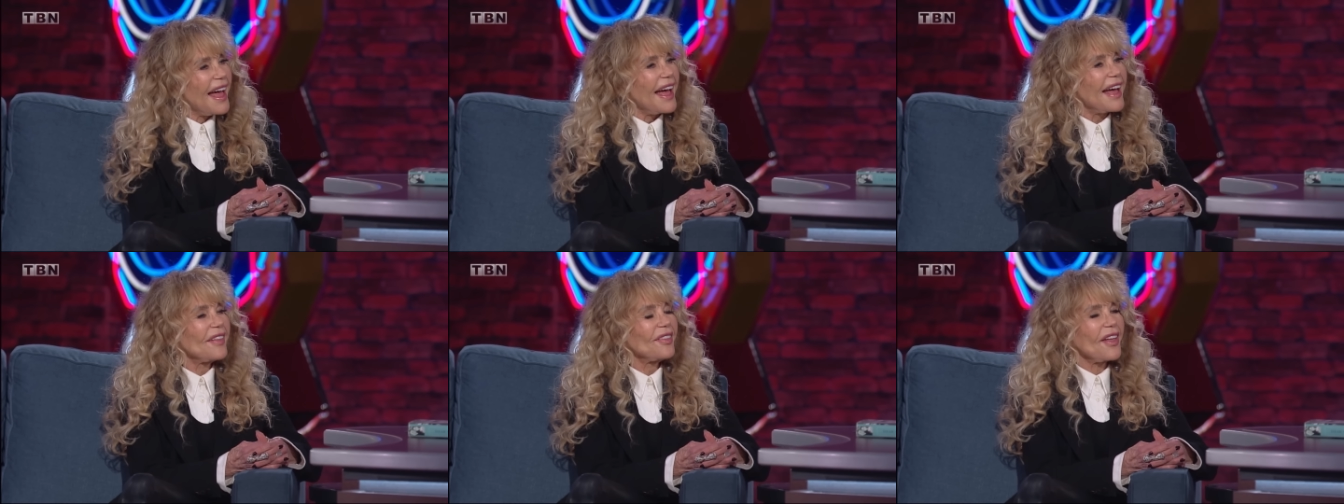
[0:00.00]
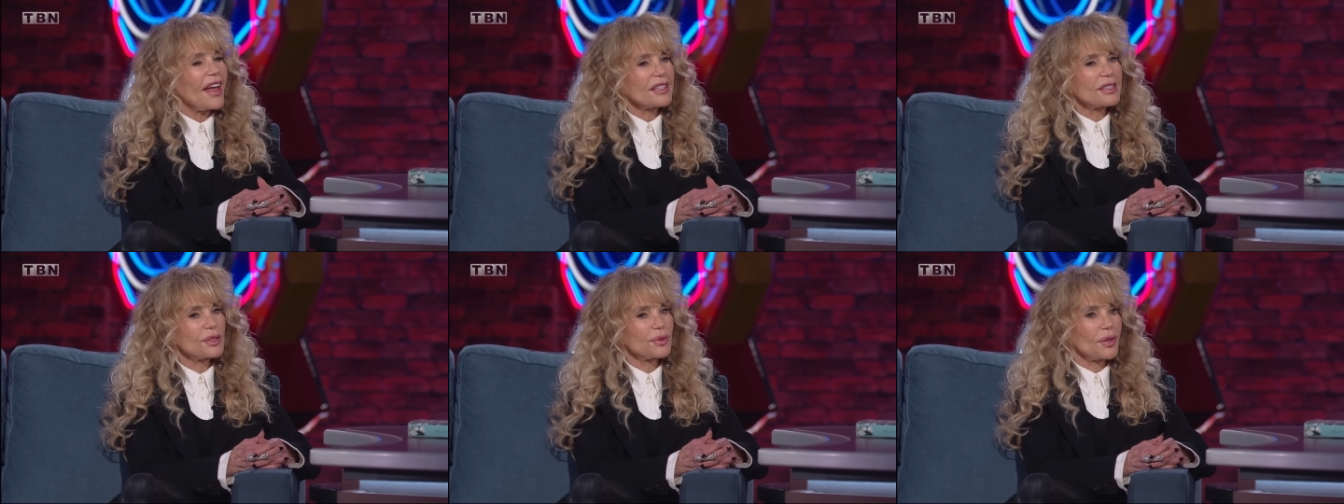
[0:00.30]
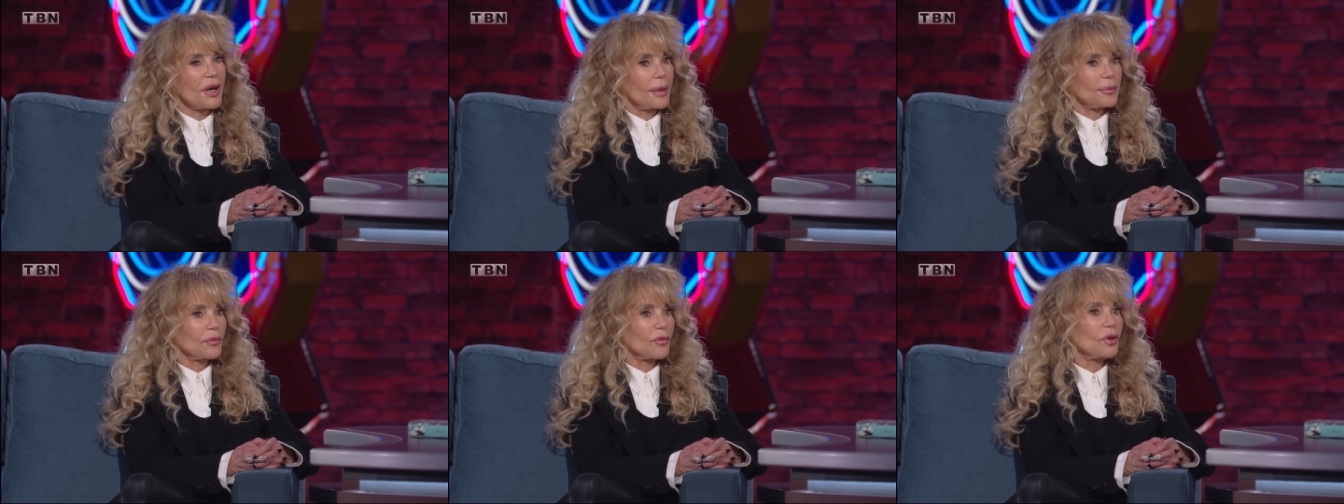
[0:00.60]
that's
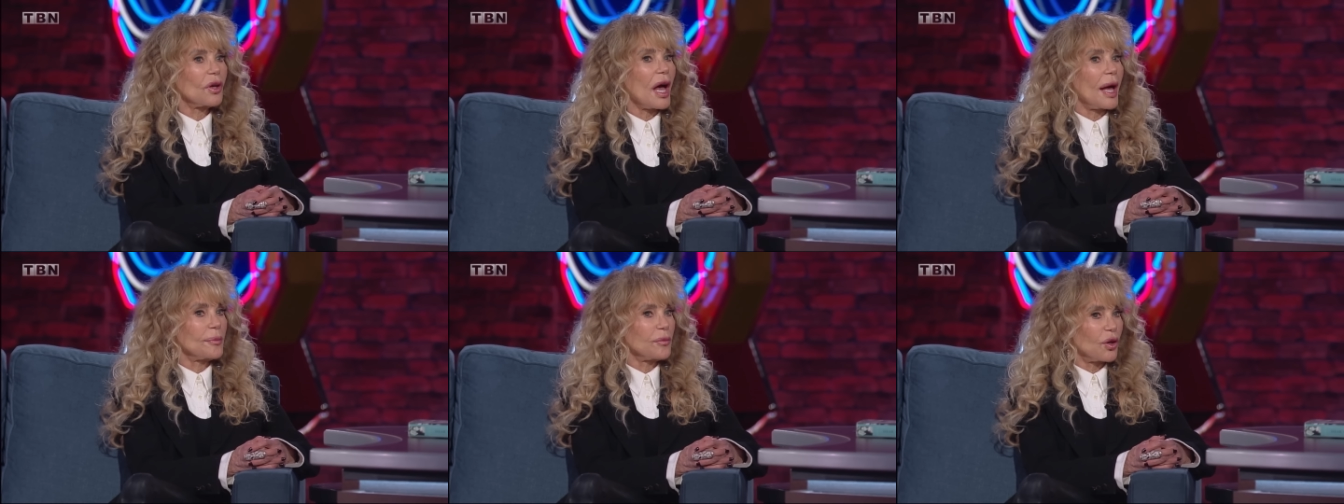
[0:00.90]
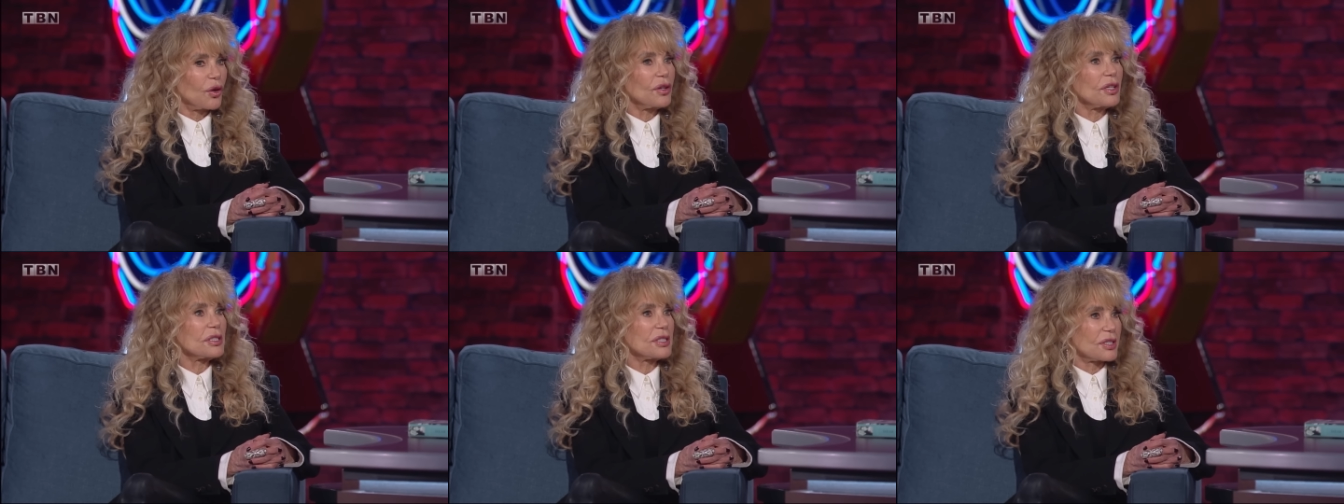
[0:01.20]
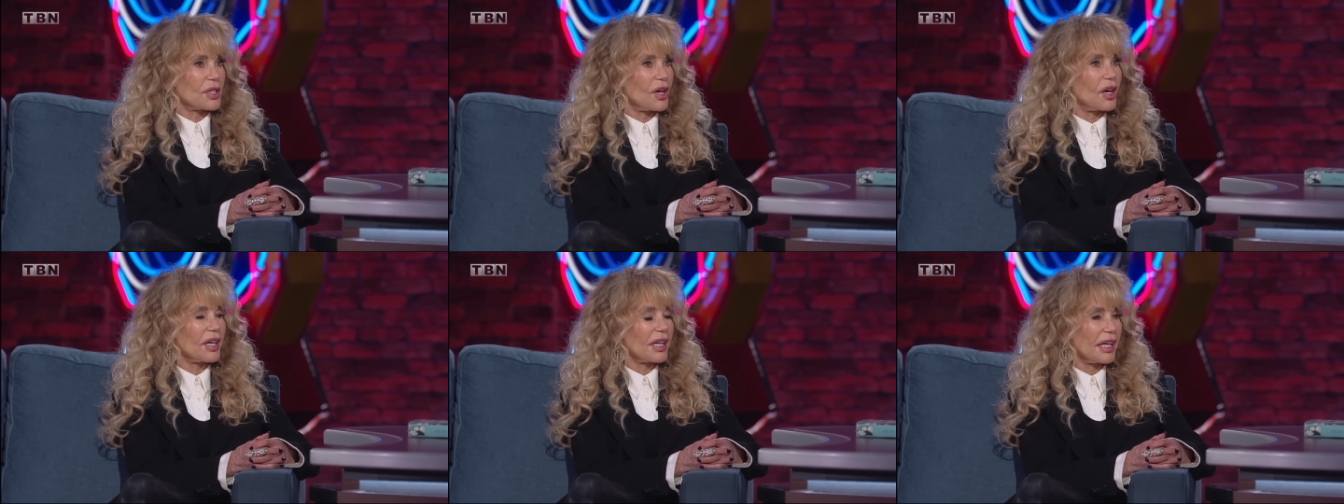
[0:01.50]
what I'm going to
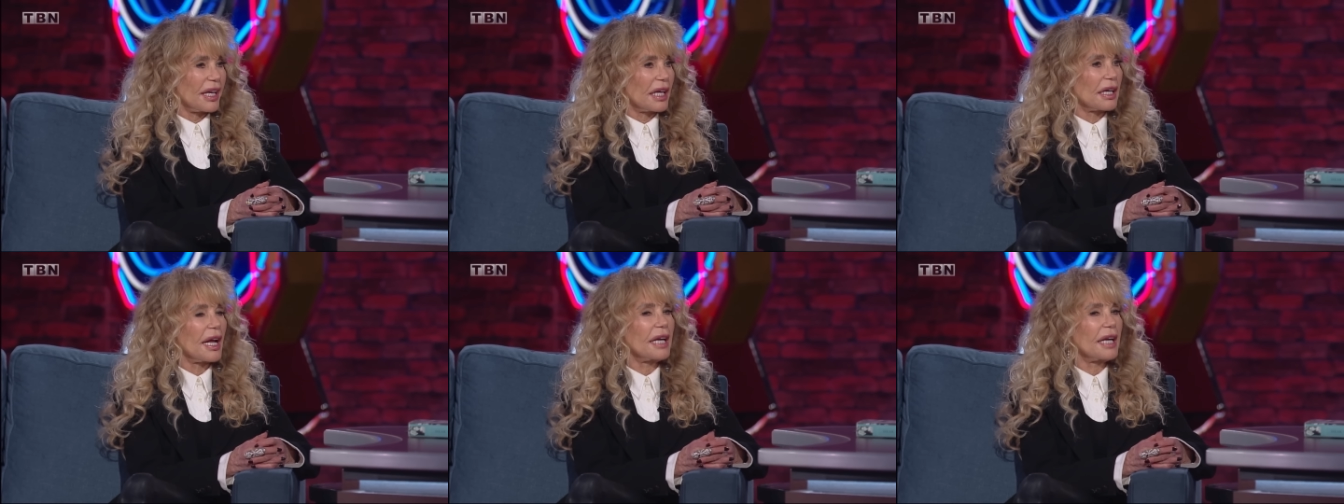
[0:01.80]
start again.